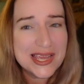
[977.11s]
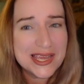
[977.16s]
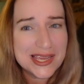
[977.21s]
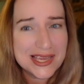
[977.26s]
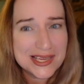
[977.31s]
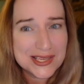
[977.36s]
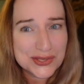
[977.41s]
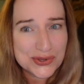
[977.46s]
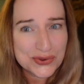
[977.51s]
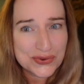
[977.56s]

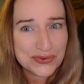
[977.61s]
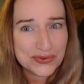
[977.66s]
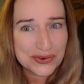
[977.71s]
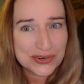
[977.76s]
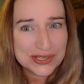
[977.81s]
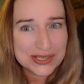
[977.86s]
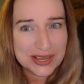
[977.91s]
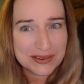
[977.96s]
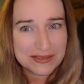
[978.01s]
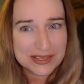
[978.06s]
He sold
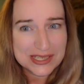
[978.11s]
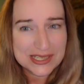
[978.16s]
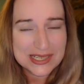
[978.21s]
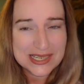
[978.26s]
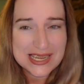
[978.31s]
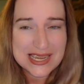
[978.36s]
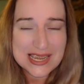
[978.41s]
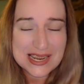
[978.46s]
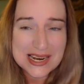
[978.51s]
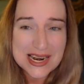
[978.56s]
for
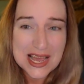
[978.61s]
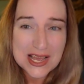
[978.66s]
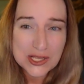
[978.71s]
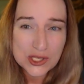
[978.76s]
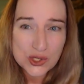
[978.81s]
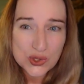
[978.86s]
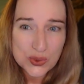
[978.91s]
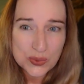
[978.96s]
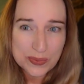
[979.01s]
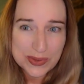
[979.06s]
seventeen
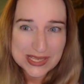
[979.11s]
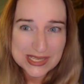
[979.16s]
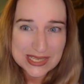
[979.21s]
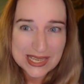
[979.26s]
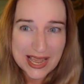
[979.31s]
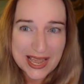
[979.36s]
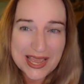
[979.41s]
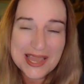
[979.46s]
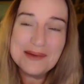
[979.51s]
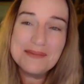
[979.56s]
to
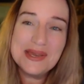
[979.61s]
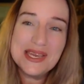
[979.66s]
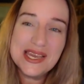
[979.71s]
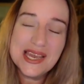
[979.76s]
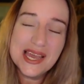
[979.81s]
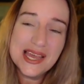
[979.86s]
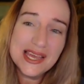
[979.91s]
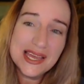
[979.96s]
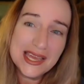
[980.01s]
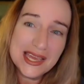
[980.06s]
Miss
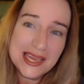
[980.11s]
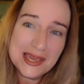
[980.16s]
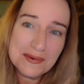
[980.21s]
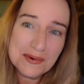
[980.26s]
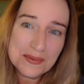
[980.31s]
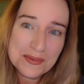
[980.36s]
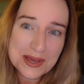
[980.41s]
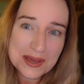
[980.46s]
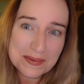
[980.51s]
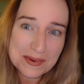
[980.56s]
Amy. He
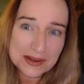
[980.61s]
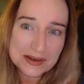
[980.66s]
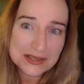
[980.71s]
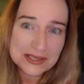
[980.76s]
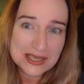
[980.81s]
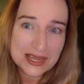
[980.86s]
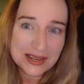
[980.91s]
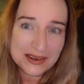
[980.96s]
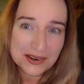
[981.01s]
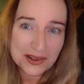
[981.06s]
will be about a
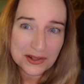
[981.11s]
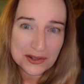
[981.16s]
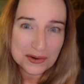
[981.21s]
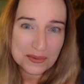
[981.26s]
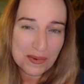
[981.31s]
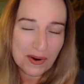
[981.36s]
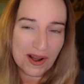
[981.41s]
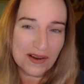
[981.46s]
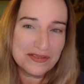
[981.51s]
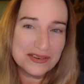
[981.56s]
ten
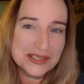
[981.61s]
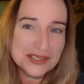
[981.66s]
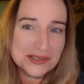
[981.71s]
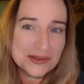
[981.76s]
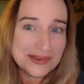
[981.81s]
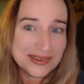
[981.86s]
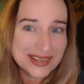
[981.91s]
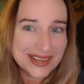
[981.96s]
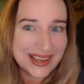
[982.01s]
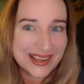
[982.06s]
dollar profit.
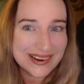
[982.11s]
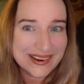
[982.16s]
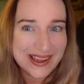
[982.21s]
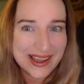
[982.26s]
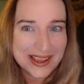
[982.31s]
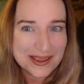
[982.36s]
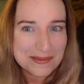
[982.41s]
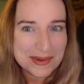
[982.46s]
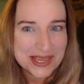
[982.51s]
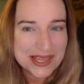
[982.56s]
So again,
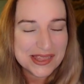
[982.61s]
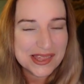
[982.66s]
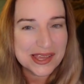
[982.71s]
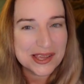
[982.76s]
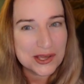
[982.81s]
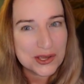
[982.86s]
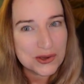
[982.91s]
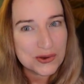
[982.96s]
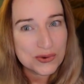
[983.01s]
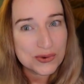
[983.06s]
Amy,
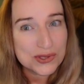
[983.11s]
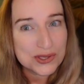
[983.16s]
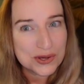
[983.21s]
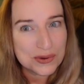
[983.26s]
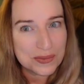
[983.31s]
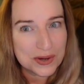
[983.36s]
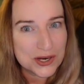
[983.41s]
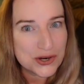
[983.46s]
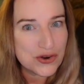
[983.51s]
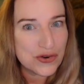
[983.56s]
thank you
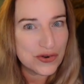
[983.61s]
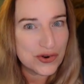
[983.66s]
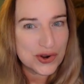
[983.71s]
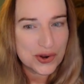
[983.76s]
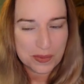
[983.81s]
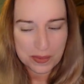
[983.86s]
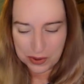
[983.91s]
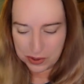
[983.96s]
so much for your